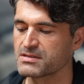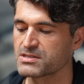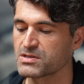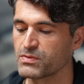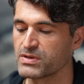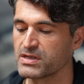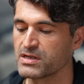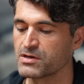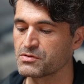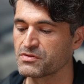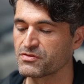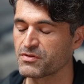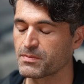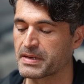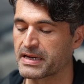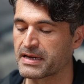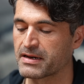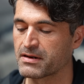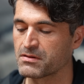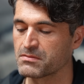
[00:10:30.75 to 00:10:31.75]
so we know of
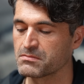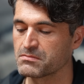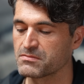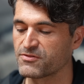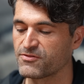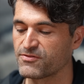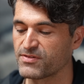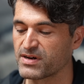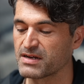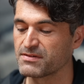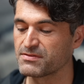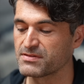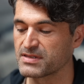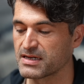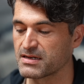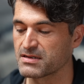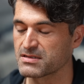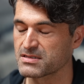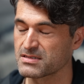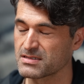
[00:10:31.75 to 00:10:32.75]
about
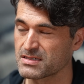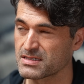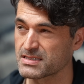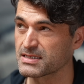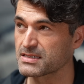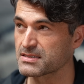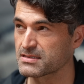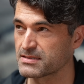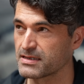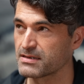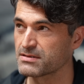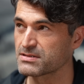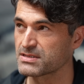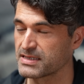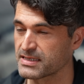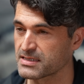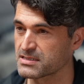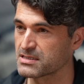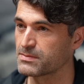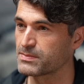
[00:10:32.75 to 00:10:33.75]
5,000 to
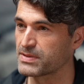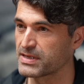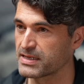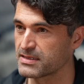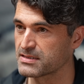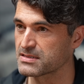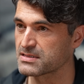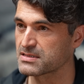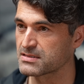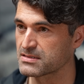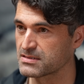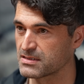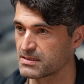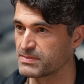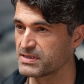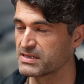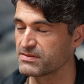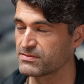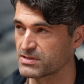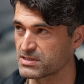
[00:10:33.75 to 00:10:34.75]
6,000 exoplanets,
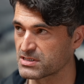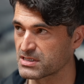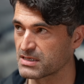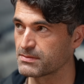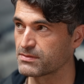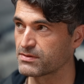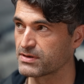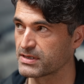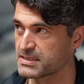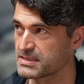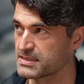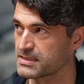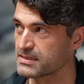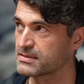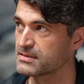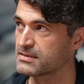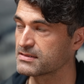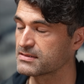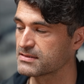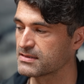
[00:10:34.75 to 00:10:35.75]
I believe, at the time of
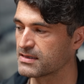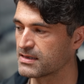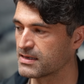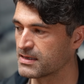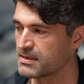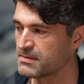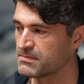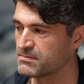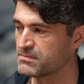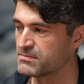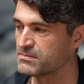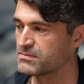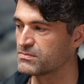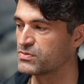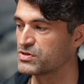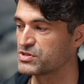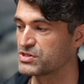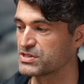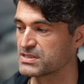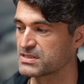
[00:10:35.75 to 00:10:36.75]
writing, um,
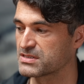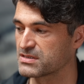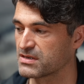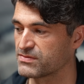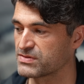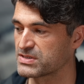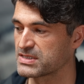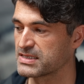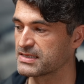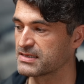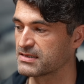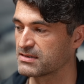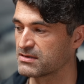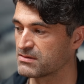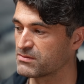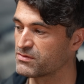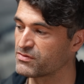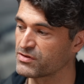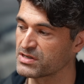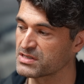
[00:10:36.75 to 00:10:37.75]
which is obviously a
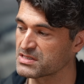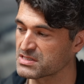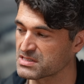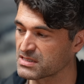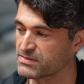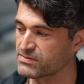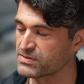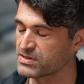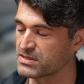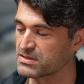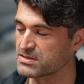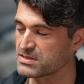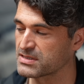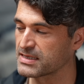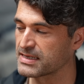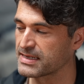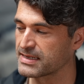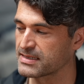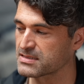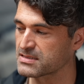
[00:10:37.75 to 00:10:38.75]
lot. We've only discovered those in
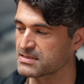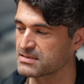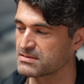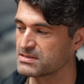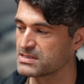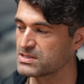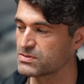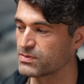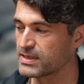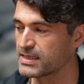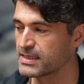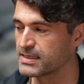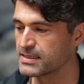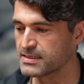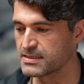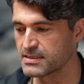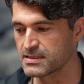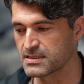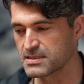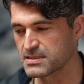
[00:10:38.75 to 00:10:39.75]
the last 20
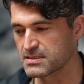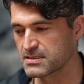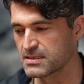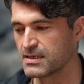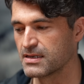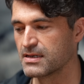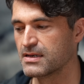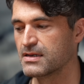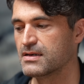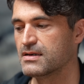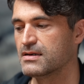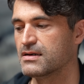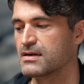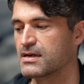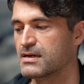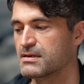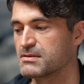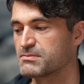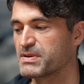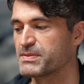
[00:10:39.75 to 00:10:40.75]
years.
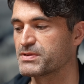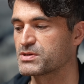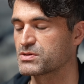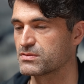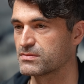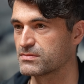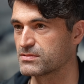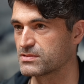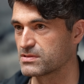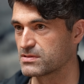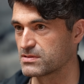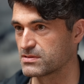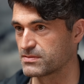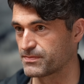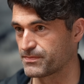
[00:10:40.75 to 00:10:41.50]
Uh, 5,000